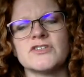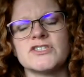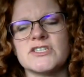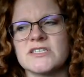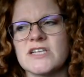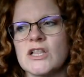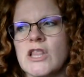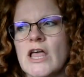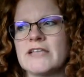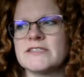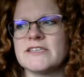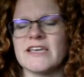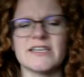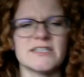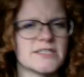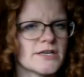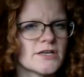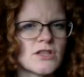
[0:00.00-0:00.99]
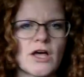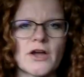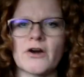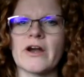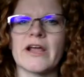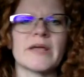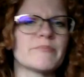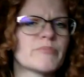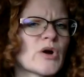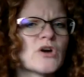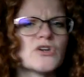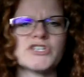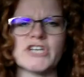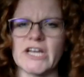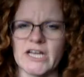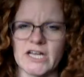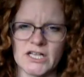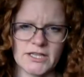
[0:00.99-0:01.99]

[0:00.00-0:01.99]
is just cleansing and decluttering and purging and